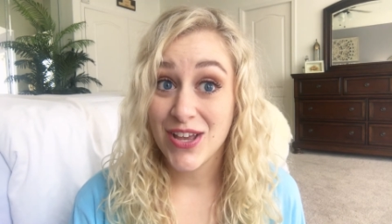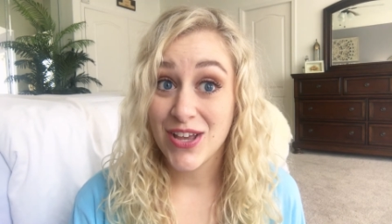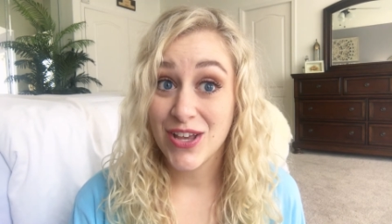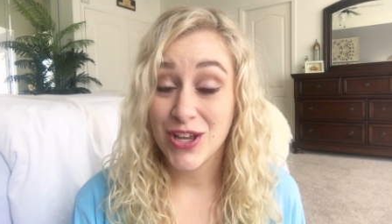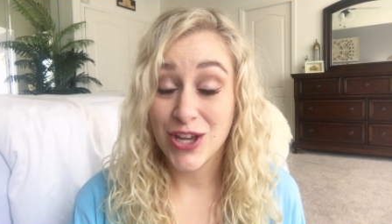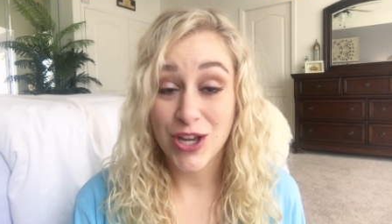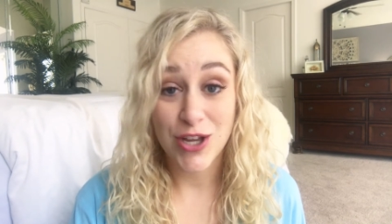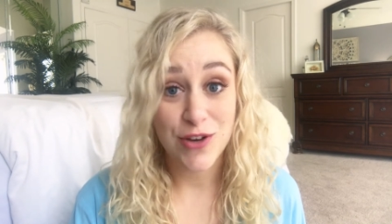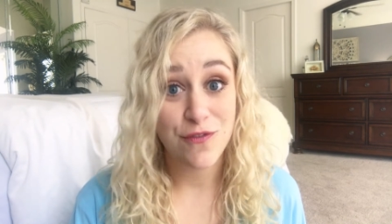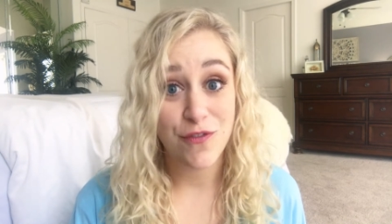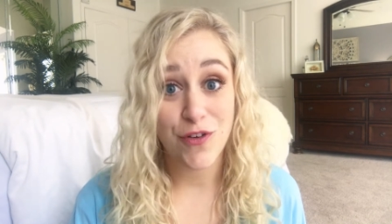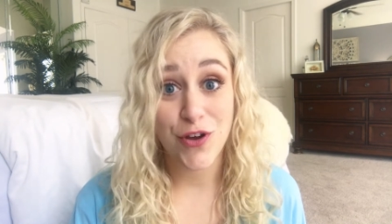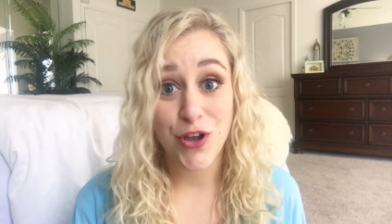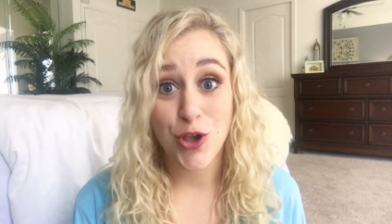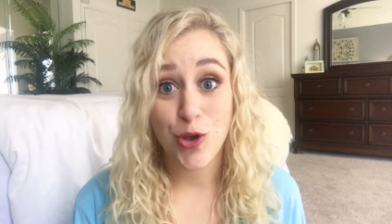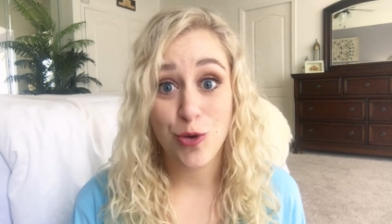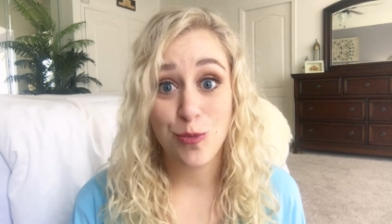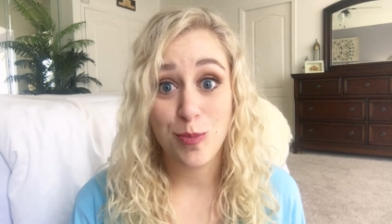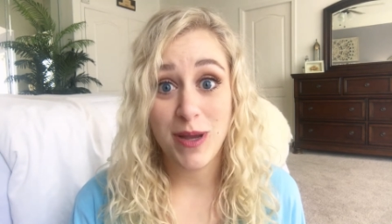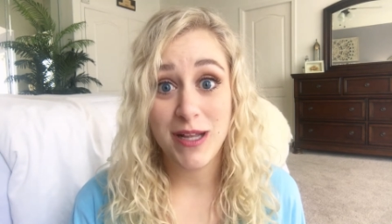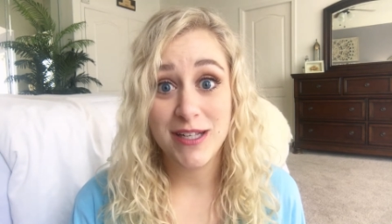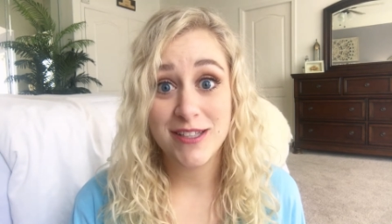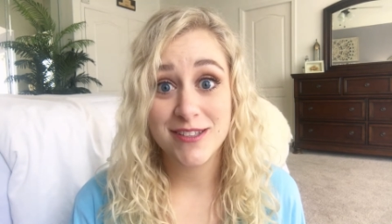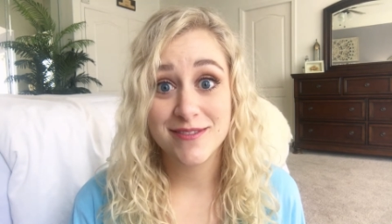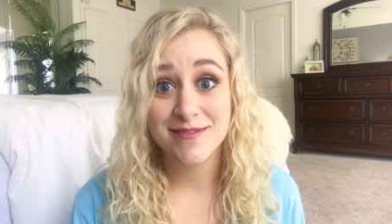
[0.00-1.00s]
good for you,
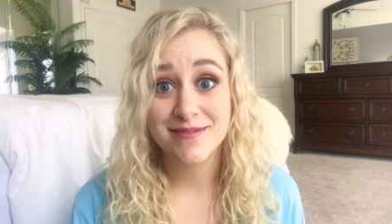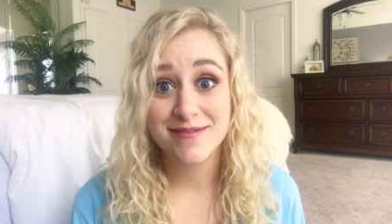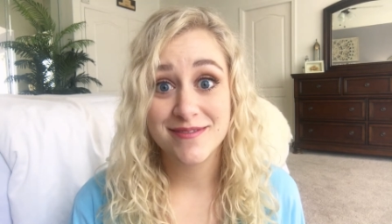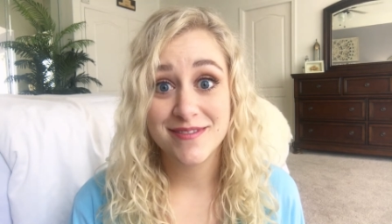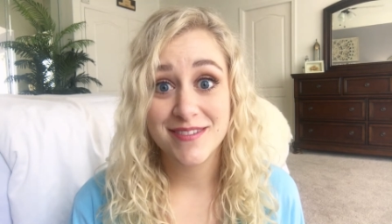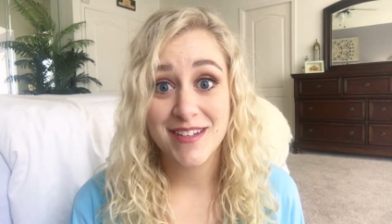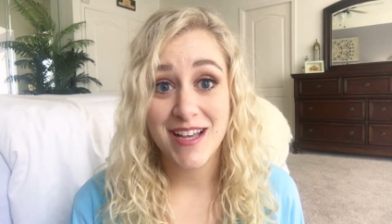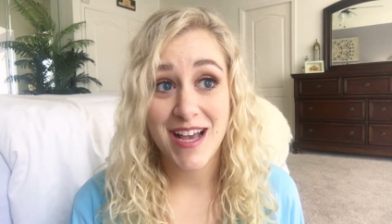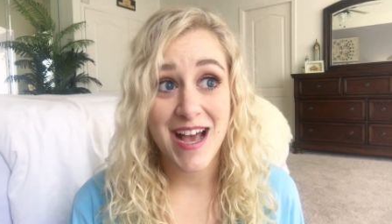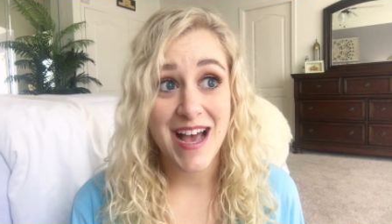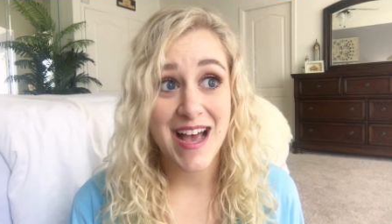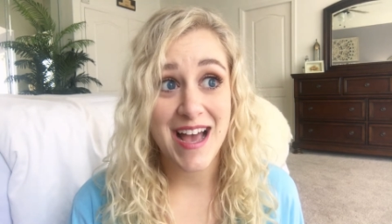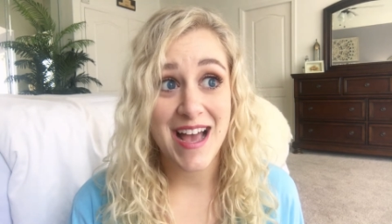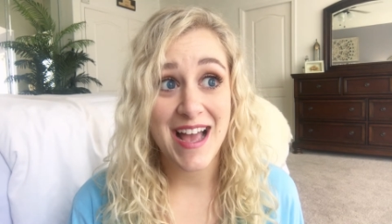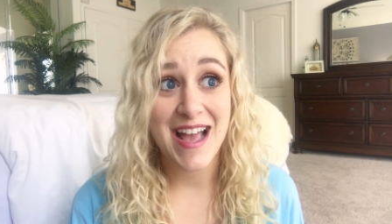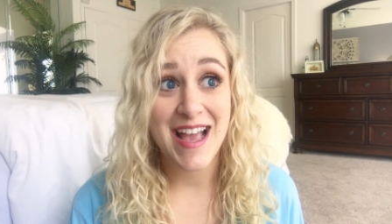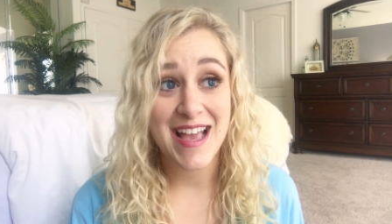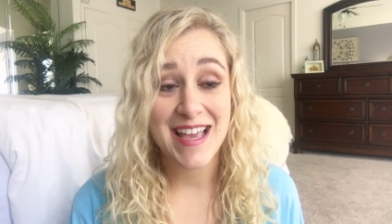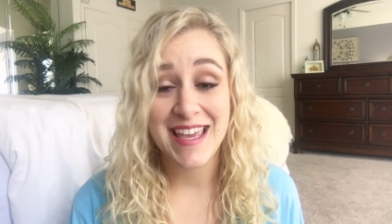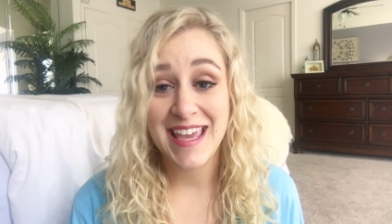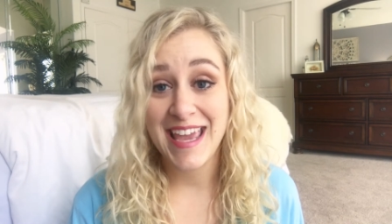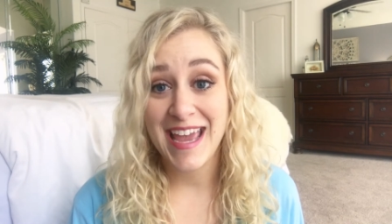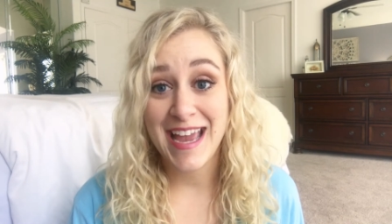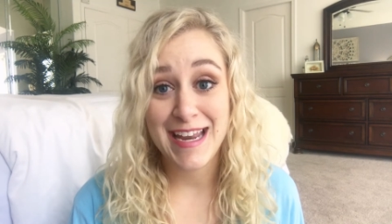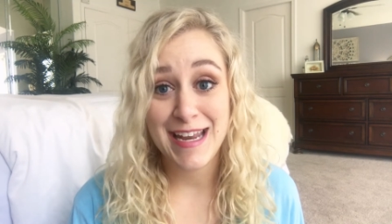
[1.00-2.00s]
but I
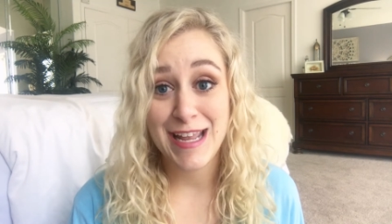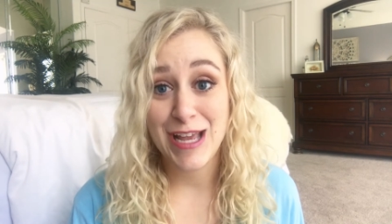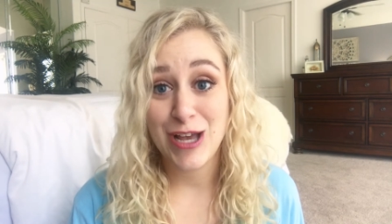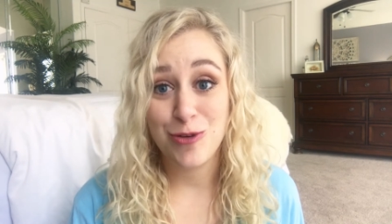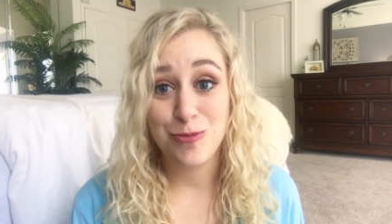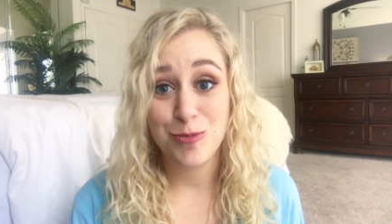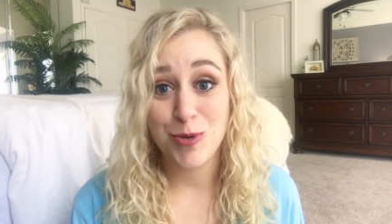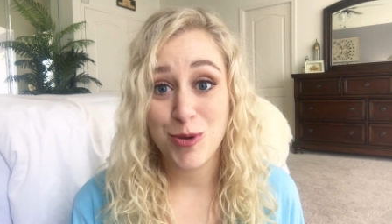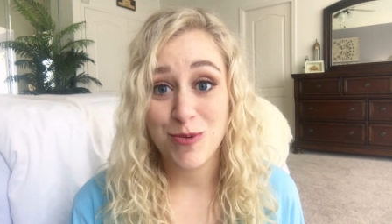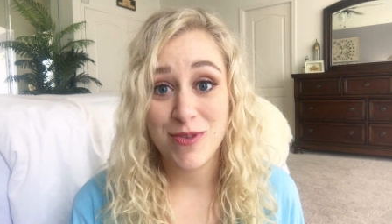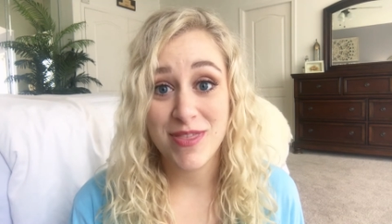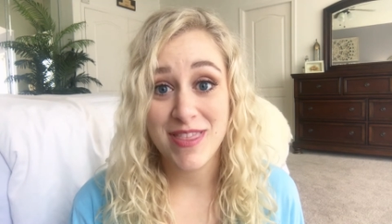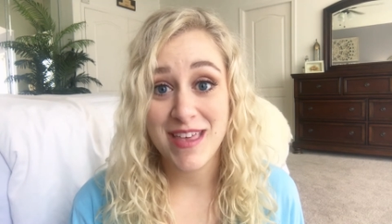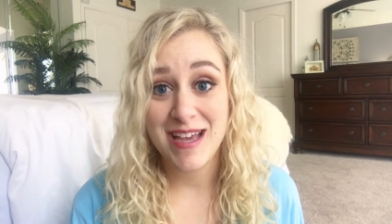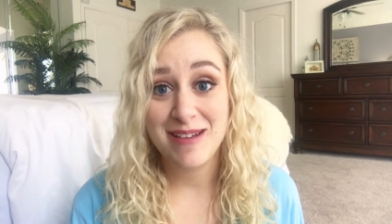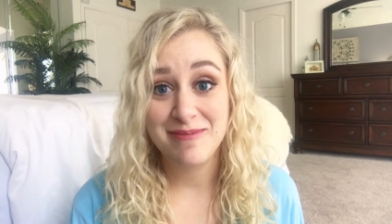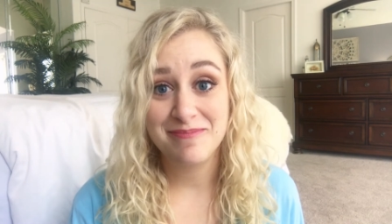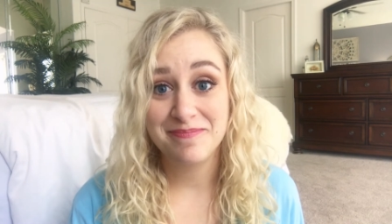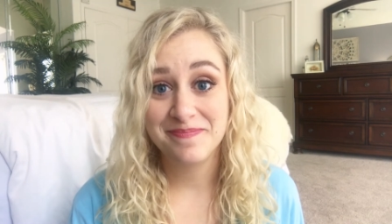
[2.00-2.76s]
can't help you with that.